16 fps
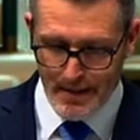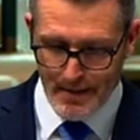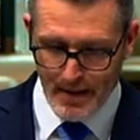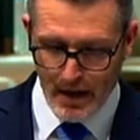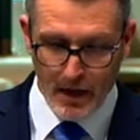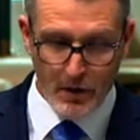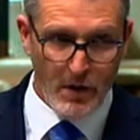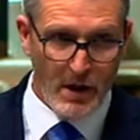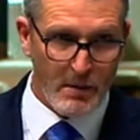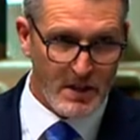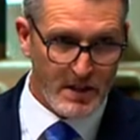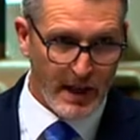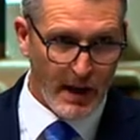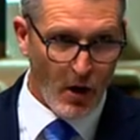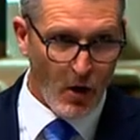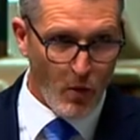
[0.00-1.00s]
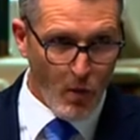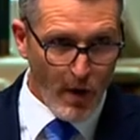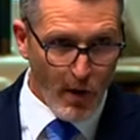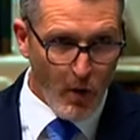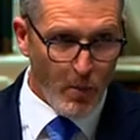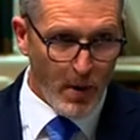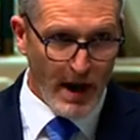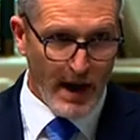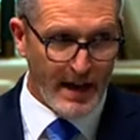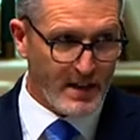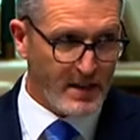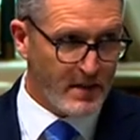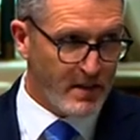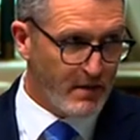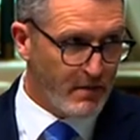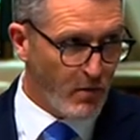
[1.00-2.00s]
agreements. They go well
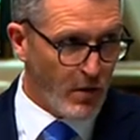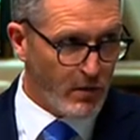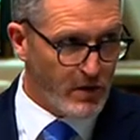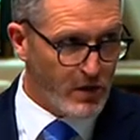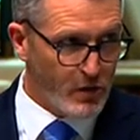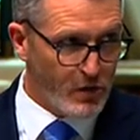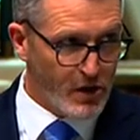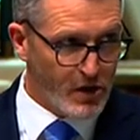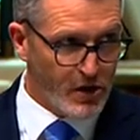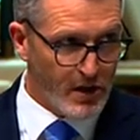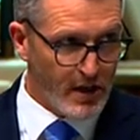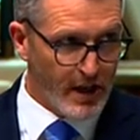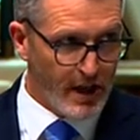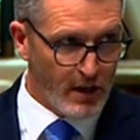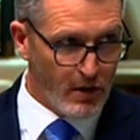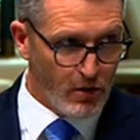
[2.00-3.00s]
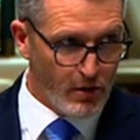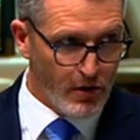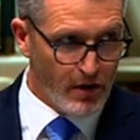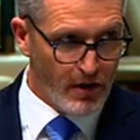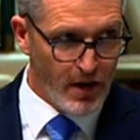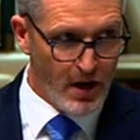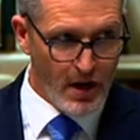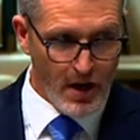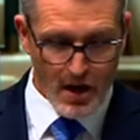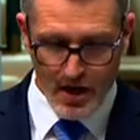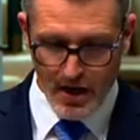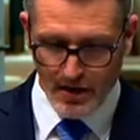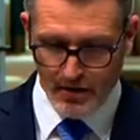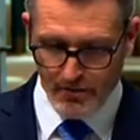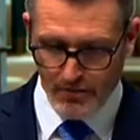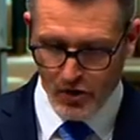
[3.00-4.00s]
past what was traditionally included
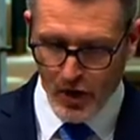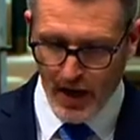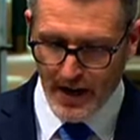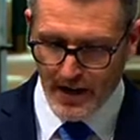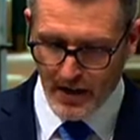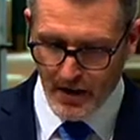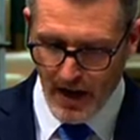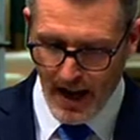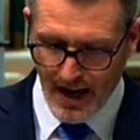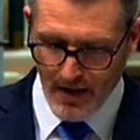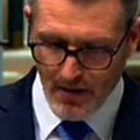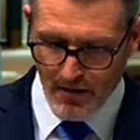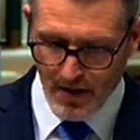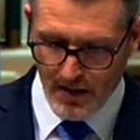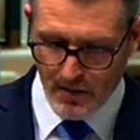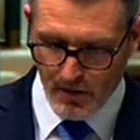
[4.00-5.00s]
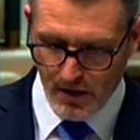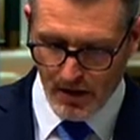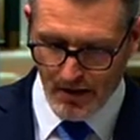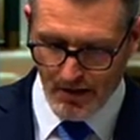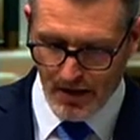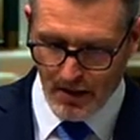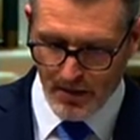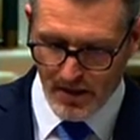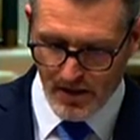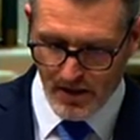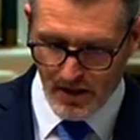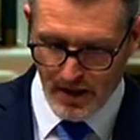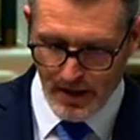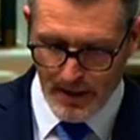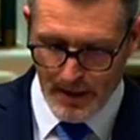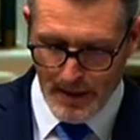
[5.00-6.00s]
in trade and investment agreements.
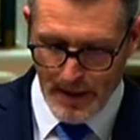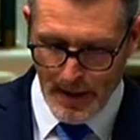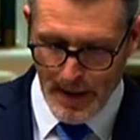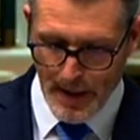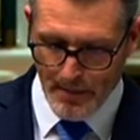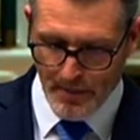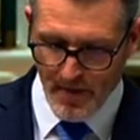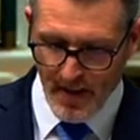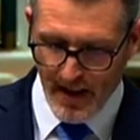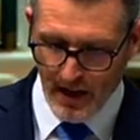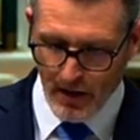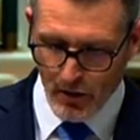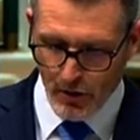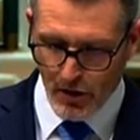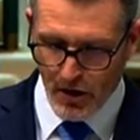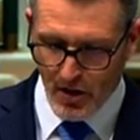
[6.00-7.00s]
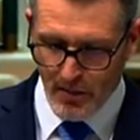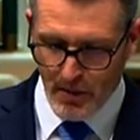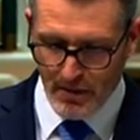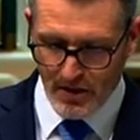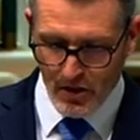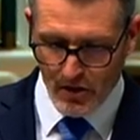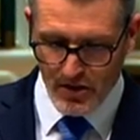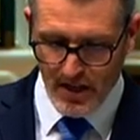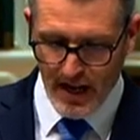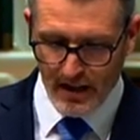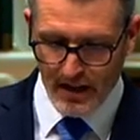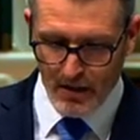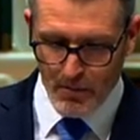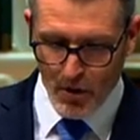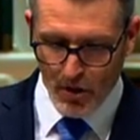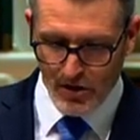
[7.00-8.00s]
They include commitments on
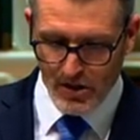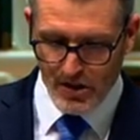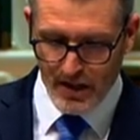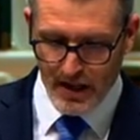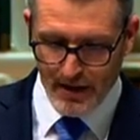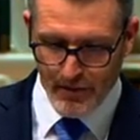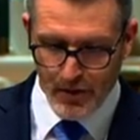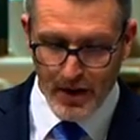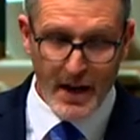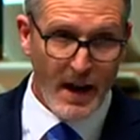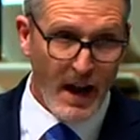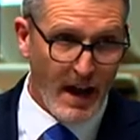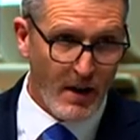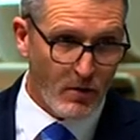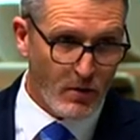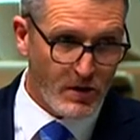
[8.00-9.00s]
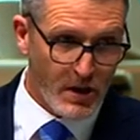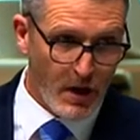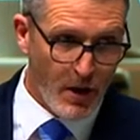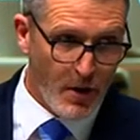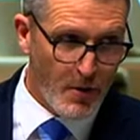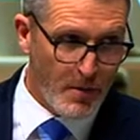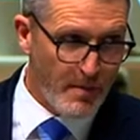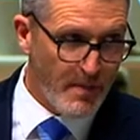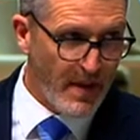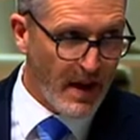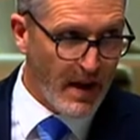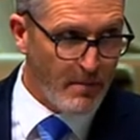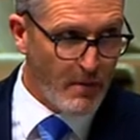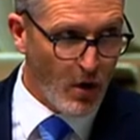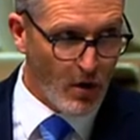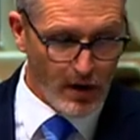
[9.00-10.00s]
tackling modern slavery and also
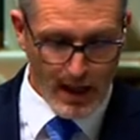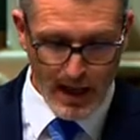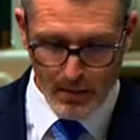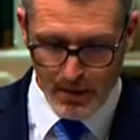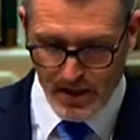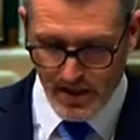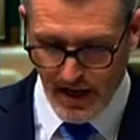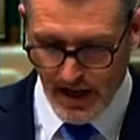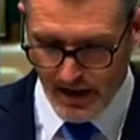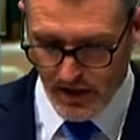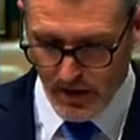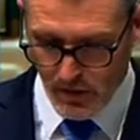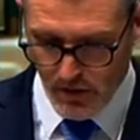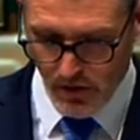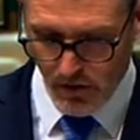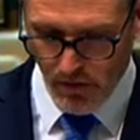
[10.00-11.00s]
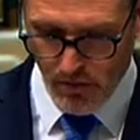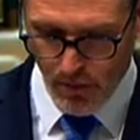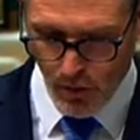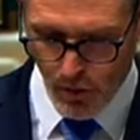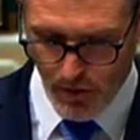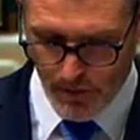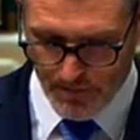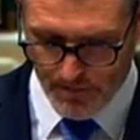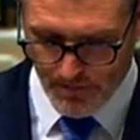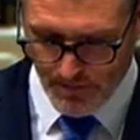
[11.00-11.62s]
on labour standards, which are important.